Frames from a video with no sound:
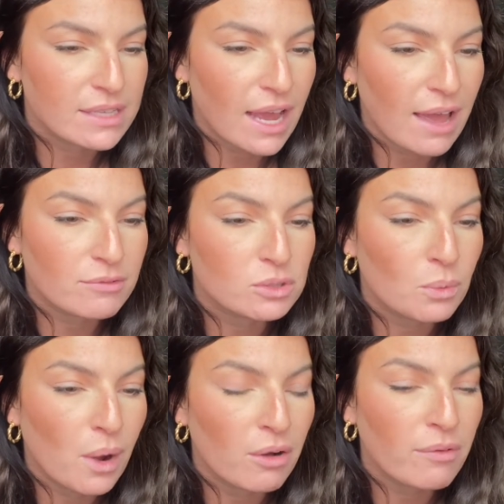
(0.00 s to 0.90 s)
I have
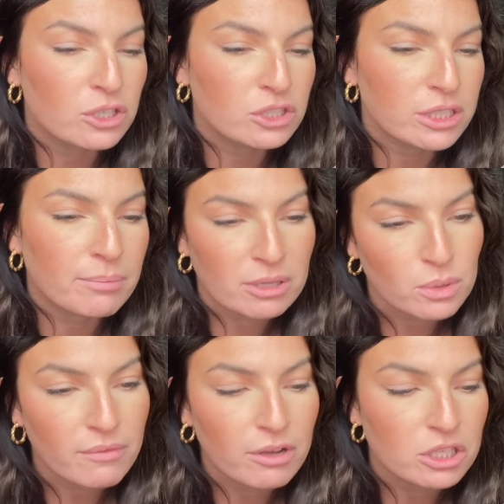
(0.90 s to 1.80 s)
about
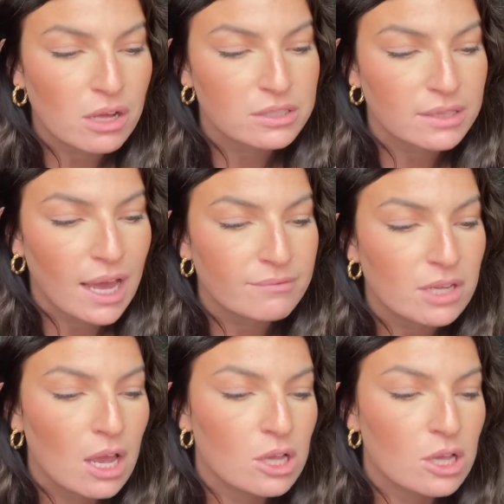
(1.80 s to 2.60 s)
$1,200 left.